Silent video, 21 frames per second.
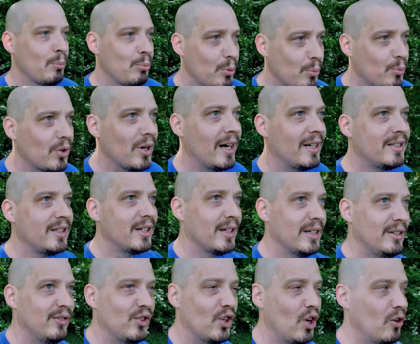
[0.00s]

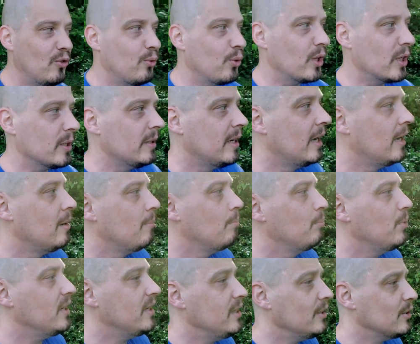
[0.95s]
proprietary software.
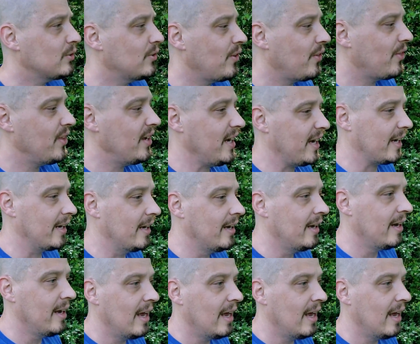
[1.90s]
But here's the thing.